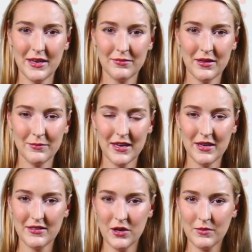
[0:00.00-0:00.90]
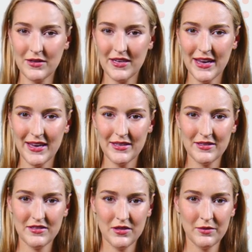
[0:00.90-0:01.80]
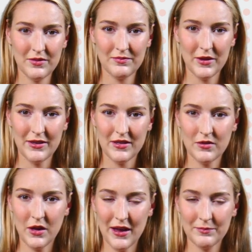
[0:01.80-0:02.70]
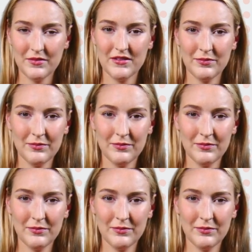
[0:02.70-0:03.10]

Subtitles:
they may unknowingly aid in solving violent crimes.